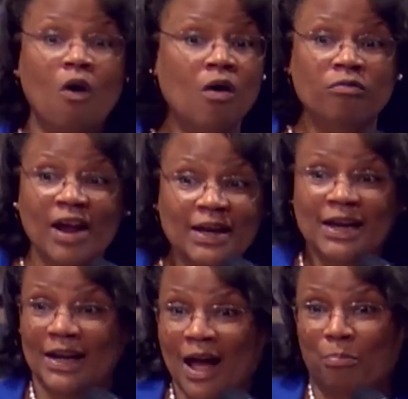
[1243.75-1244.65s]

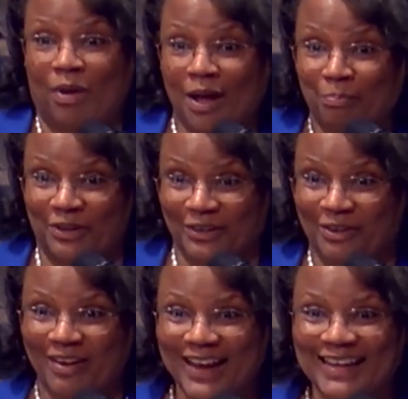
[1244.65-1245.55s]
already not
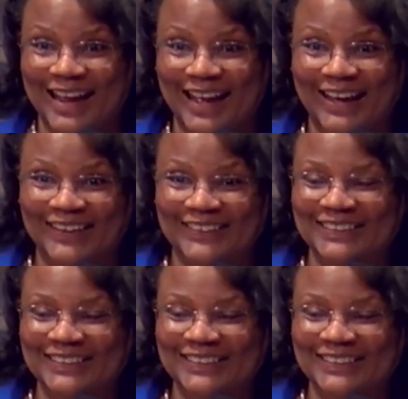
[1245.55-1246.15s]
popular right now.